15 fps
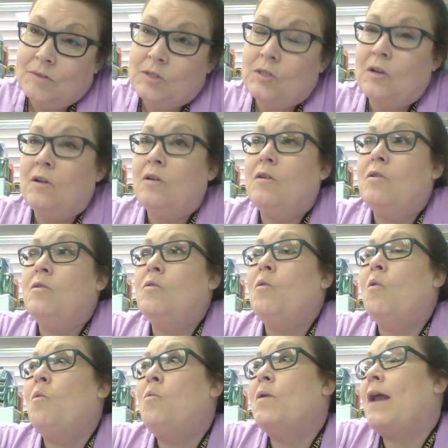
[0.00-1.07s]

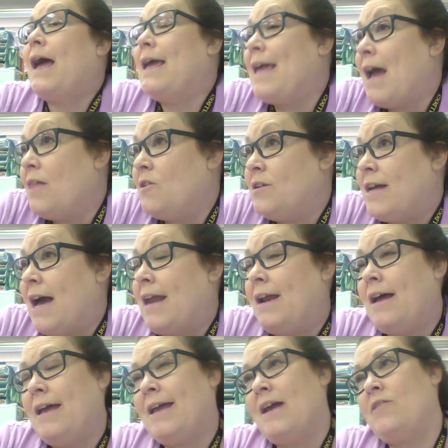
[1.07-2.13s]
So when I gather data,
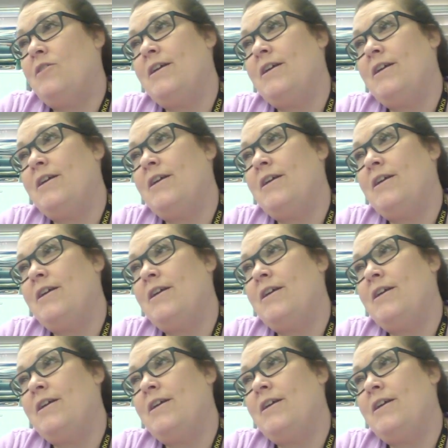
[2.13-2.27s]
I gather